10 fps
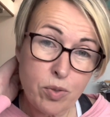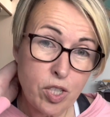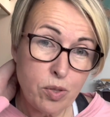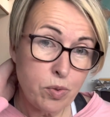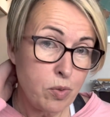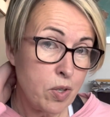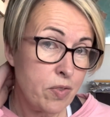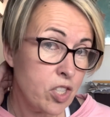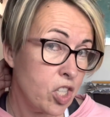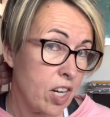which is one of
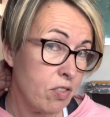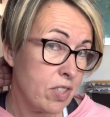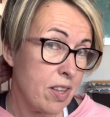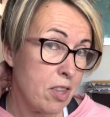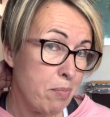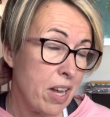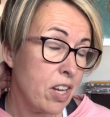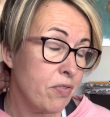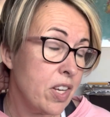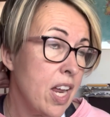the chakras at the back
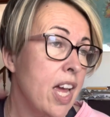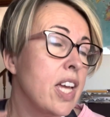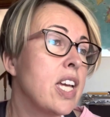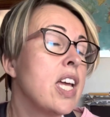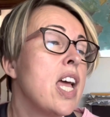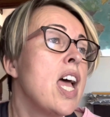of the neck.